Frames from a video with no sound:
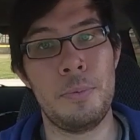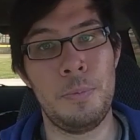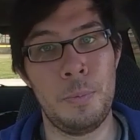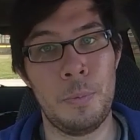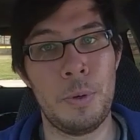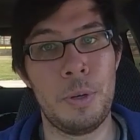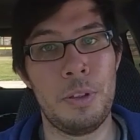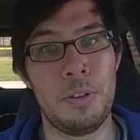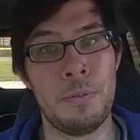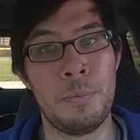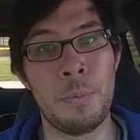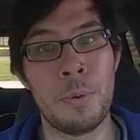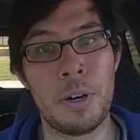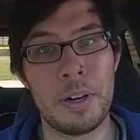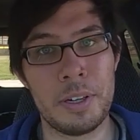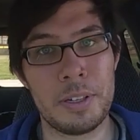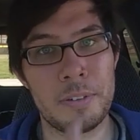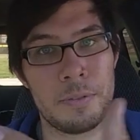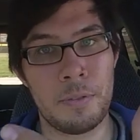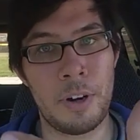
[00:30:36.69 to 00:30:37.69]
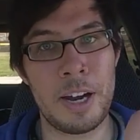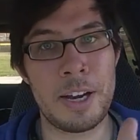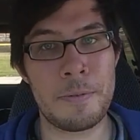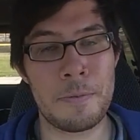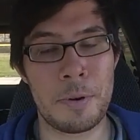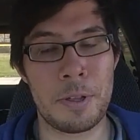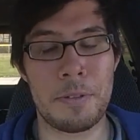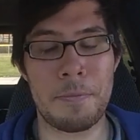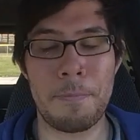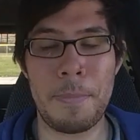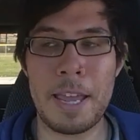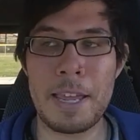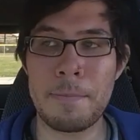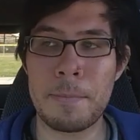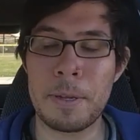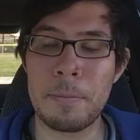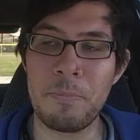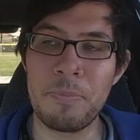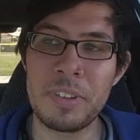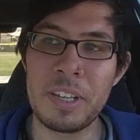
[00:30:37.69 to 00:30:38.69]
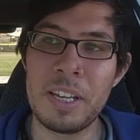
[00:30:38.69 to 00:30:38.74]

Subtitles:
worth of work, right? Worth of payment.